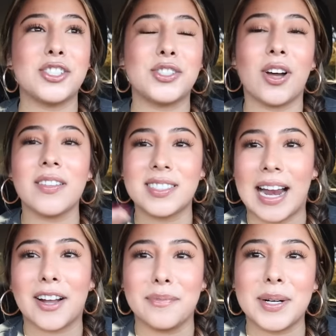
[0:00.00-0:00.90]
she saw the
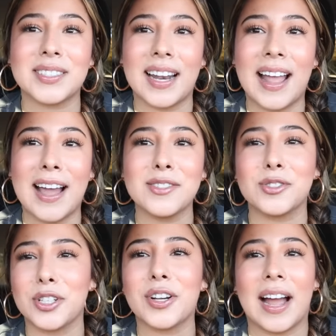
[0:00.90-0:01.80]
stack of books that I had,
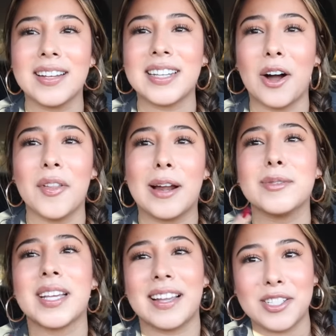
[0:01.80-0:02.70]
so she could kind of tell that I
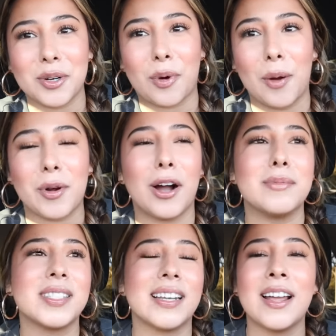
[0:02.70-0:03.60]
was like into
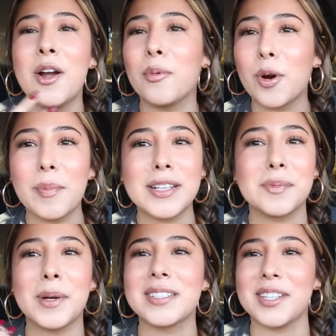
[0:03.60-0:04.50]
rom-coms and
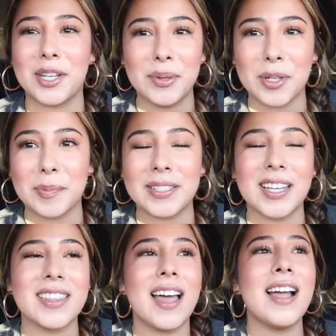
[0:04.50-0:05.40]
romance books and cute little books
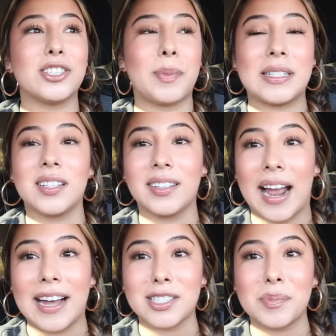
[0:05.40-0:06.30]
like that. And she
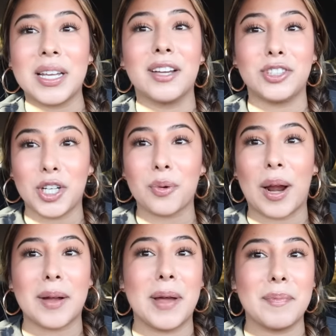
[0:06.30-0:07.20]
basically asked me if she could
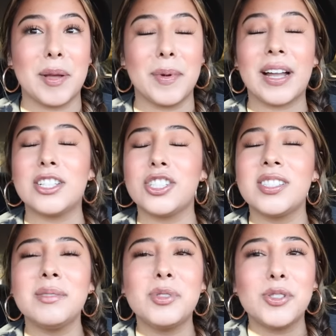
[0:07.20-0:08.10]
recommend me a book, and she
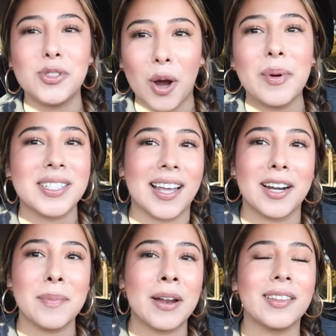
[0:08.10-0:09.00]
seemed so
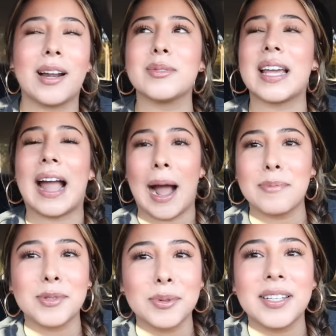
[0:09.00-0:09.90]
excited about it that I was like,
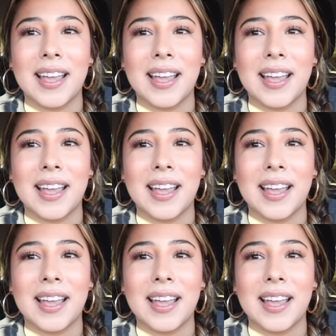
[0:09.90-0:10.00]
absolutely